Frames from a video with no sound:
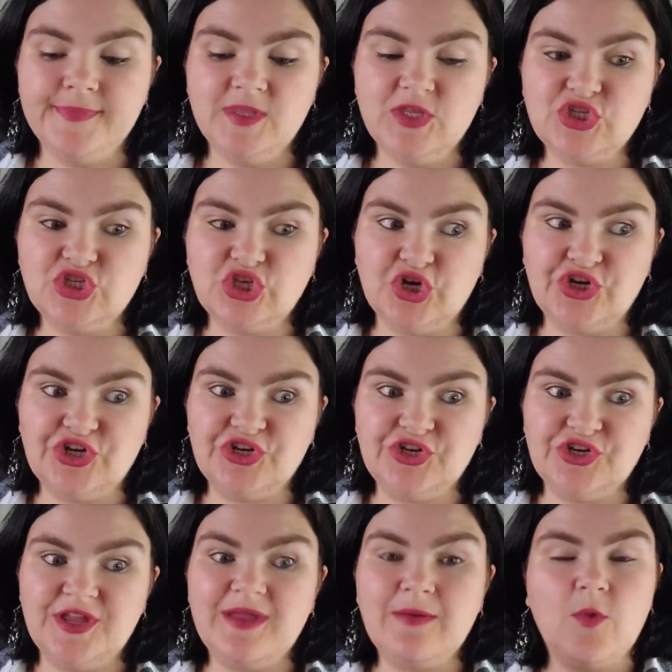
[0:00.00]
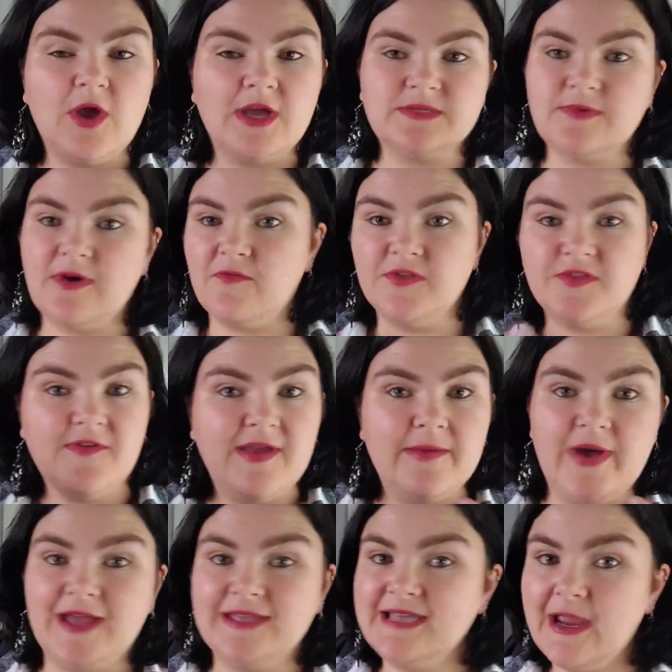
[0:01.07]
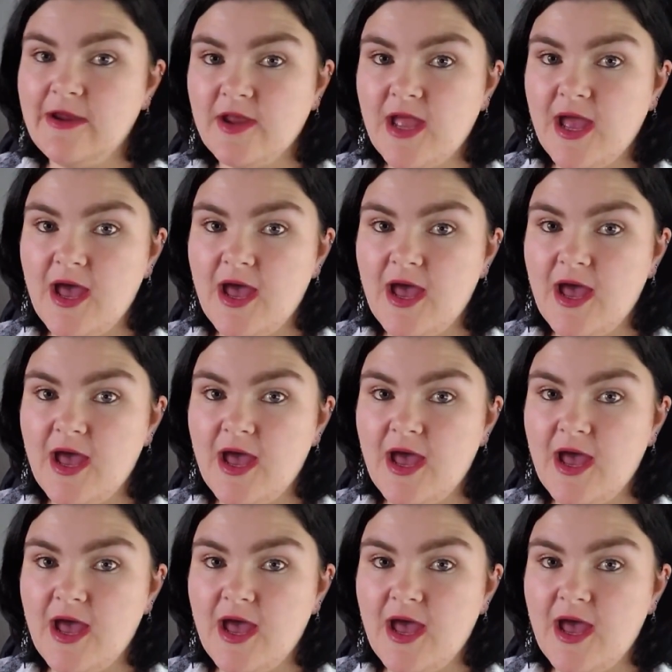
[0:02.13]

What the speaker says: so it works well for the vampire tarot